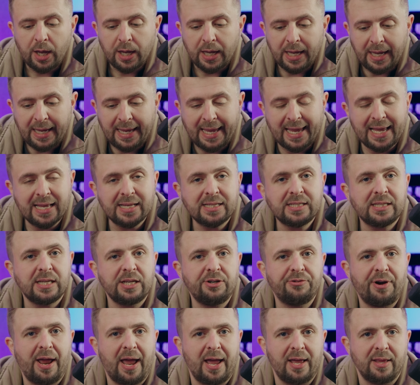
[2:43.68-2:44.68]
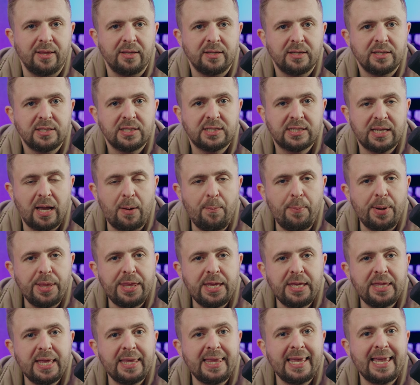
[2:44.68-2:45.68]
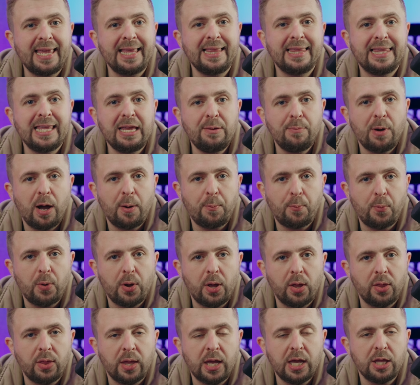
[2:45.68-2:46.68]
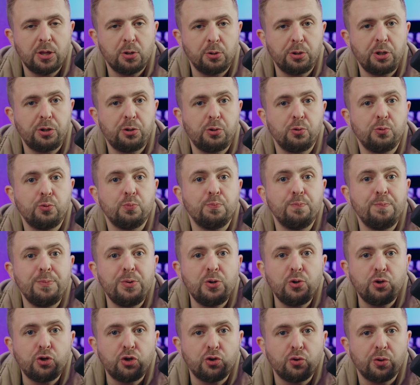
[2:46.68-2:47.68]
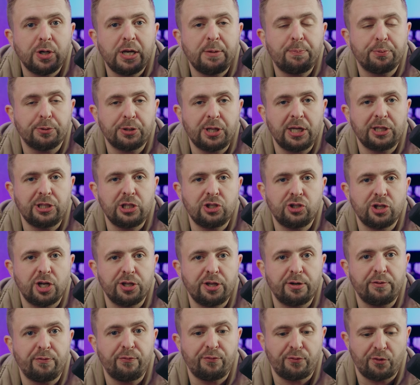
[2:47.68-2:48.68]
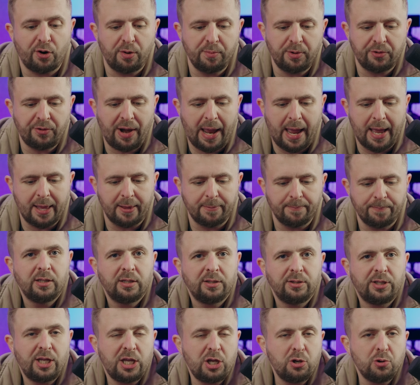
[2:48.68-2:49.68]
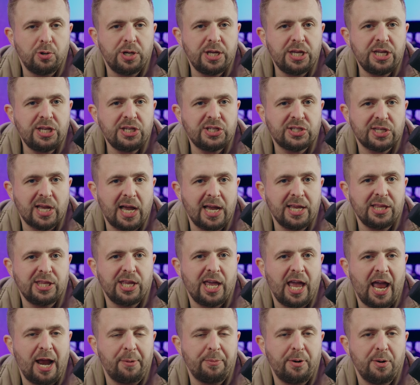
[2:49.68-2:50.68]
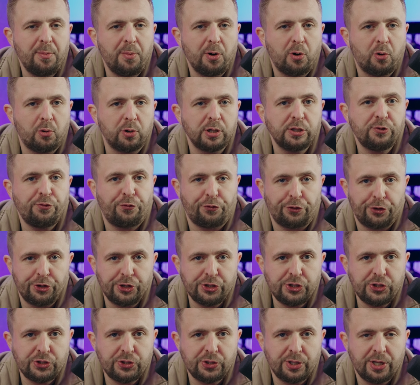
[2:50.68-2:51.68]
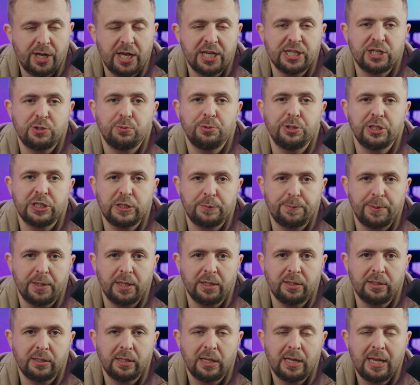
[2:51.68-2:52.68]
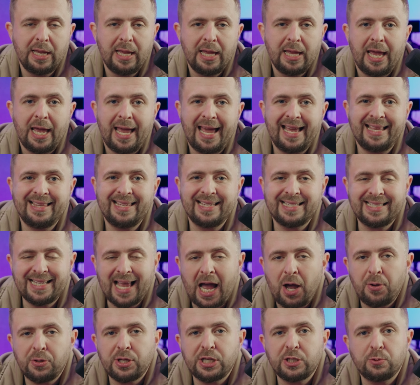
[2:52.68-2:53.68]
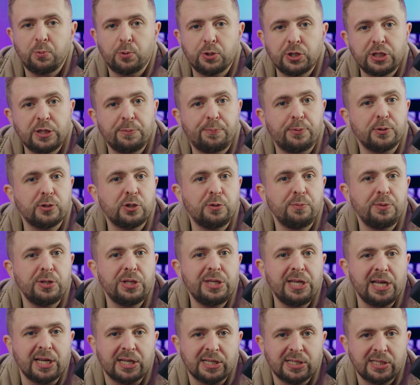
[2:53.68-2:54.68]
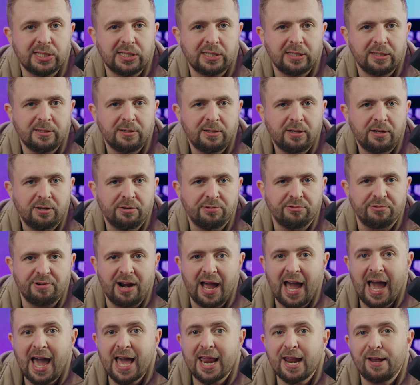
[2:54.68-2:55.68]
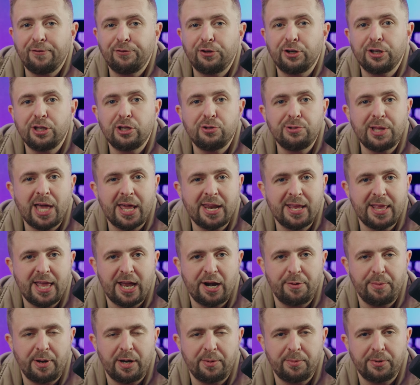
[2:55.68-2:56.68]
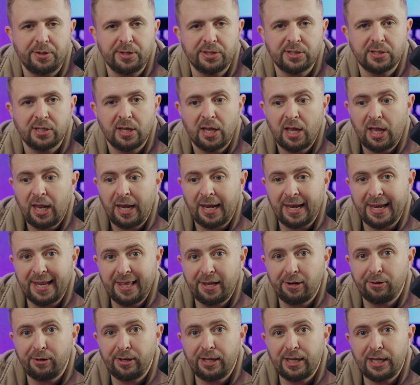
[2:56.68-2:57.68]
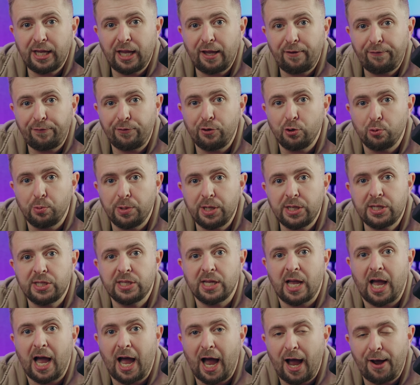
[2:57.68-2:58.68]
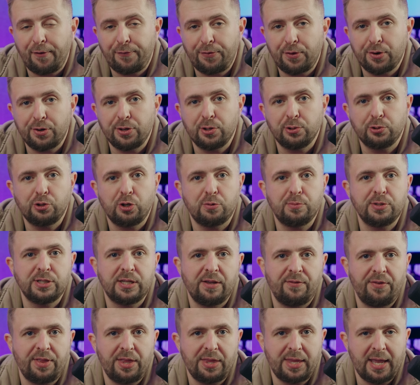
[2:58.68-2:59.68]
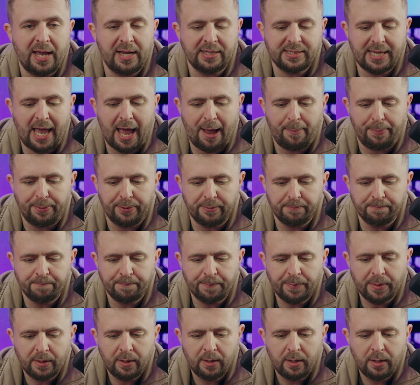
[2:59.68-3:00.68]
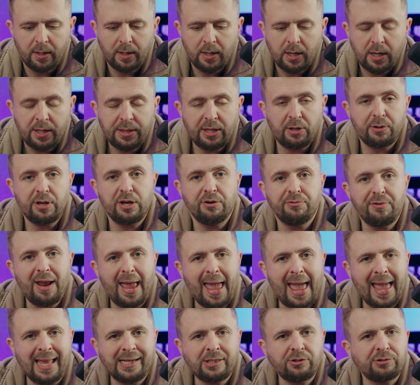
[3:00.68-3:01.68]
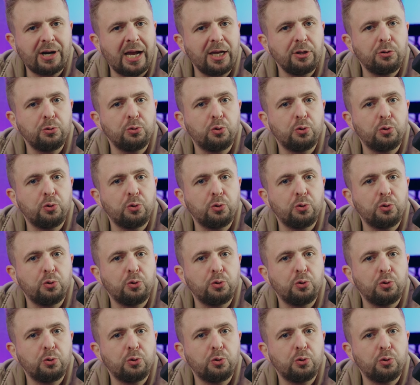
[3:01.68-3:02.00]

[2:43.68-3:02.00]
against Iran. Somebody that they can team up with in order to mutually protect each other from Iran. The UAE signed the Abraham Accords first, as you would expect, and the Saudis were supposed to be next, right after the United Arab Emirates literally a few weeks after the October 7th attacks happened. Now, Iran tried